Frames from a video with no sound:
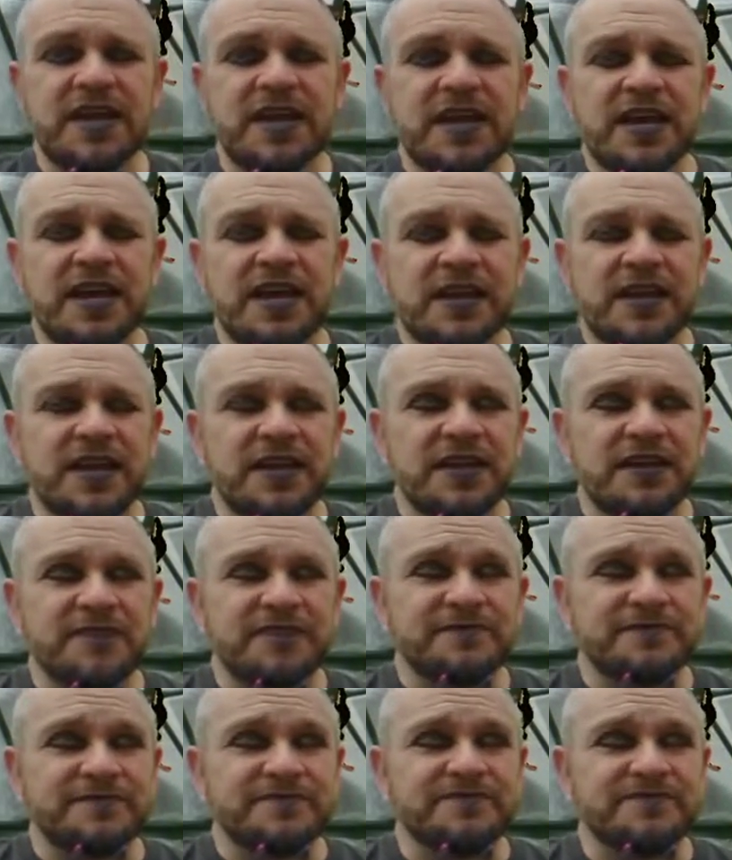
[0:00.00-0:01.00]
Um,
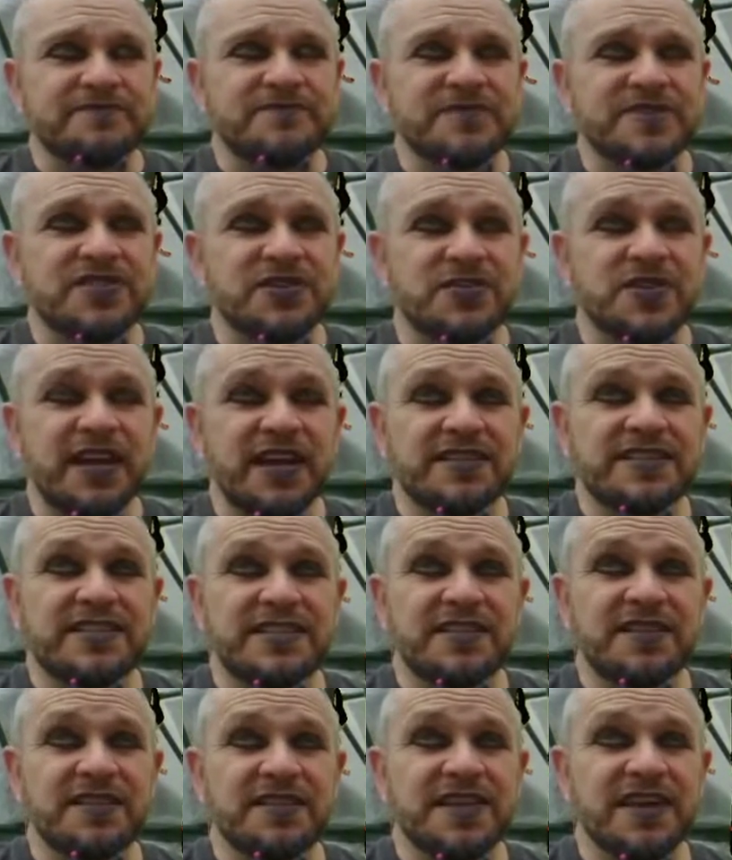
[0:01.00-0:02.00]
so the idea
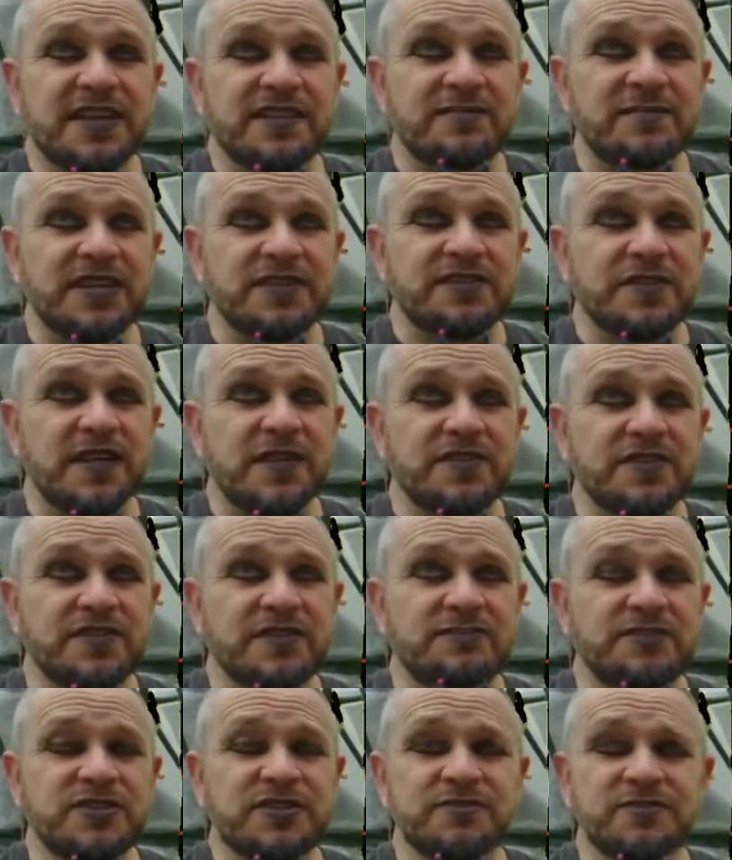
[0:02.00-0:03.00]
that mental health
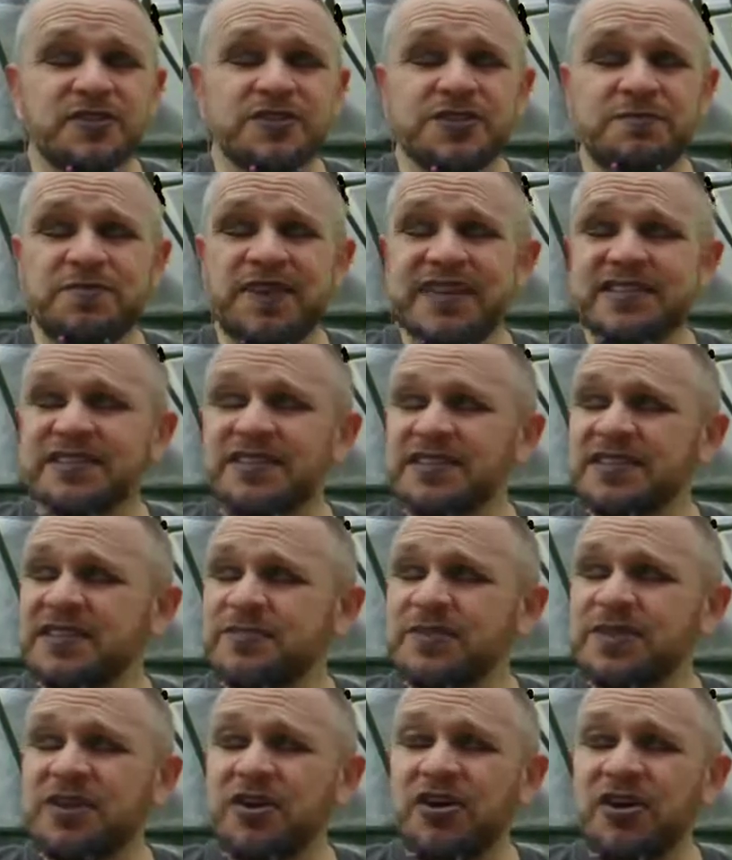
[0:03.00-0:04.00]
symptoms could basically be
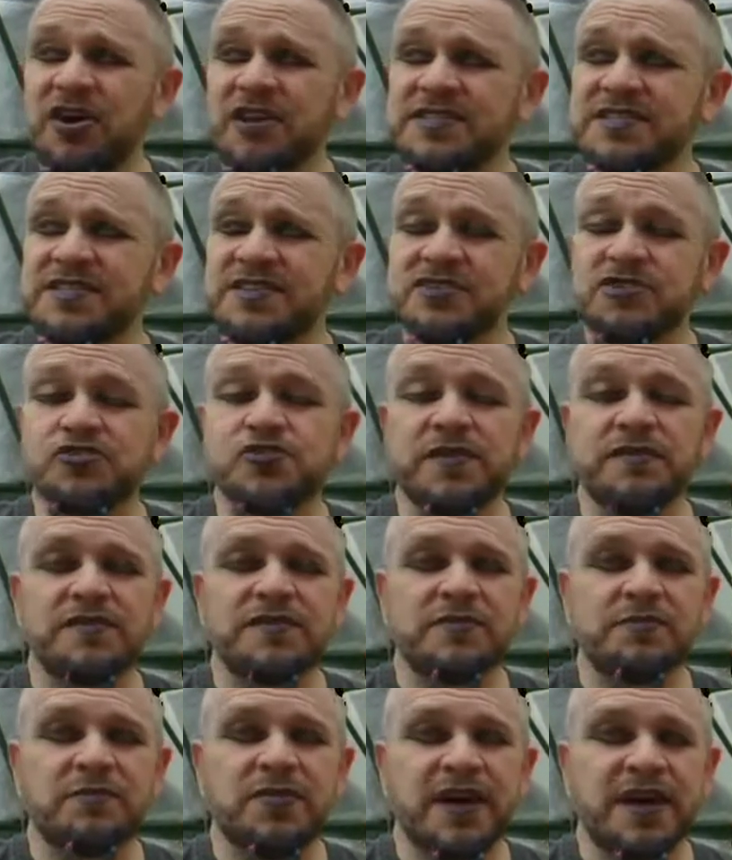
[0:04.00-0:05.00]
caused and driven
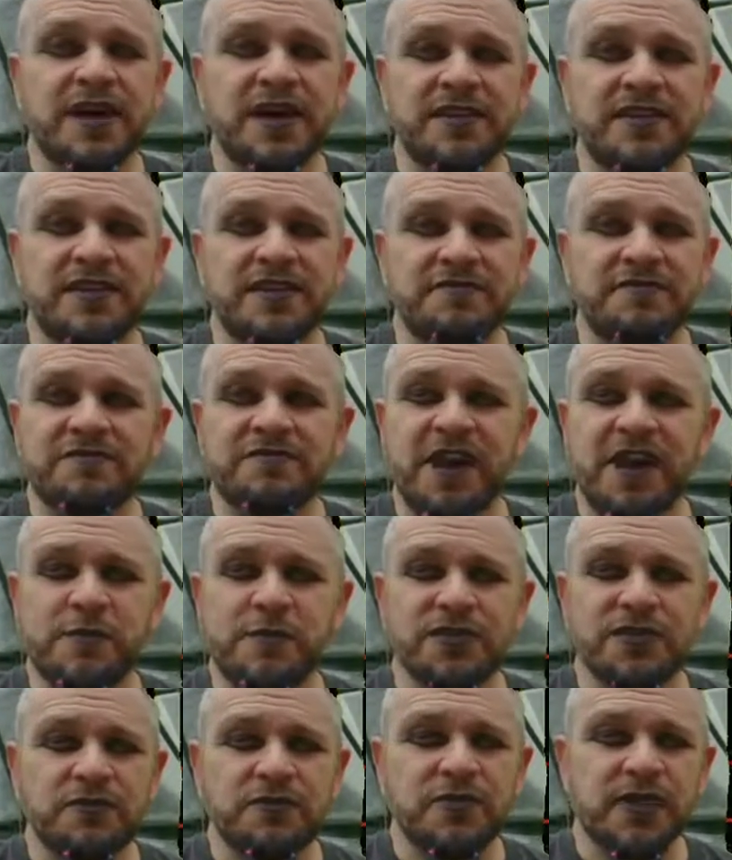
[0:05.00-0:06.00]
by the environment
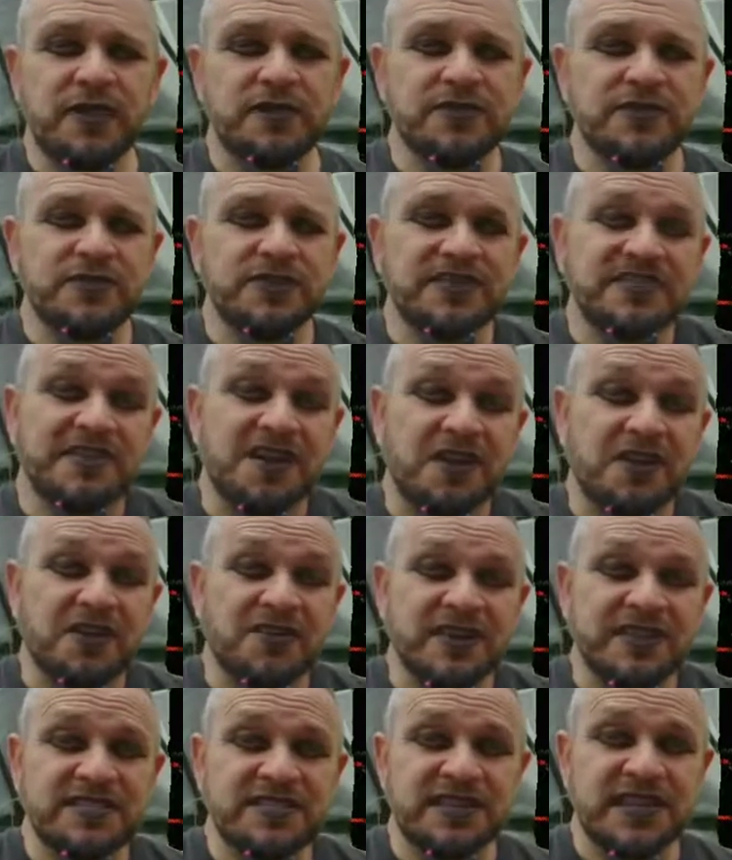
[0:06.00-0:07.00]
around you is not a
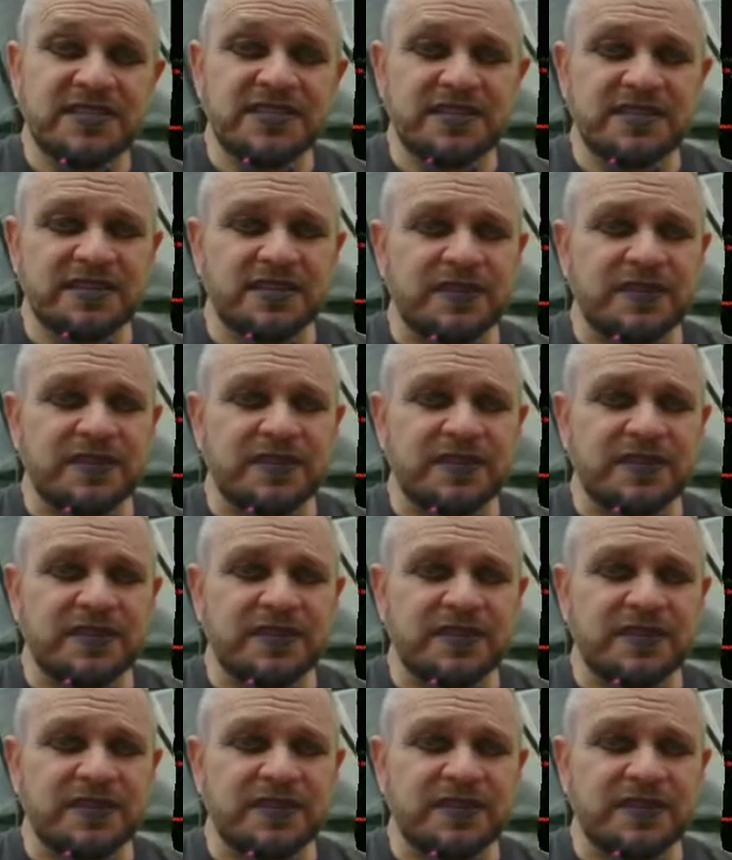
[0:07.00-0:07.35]
crazy idea.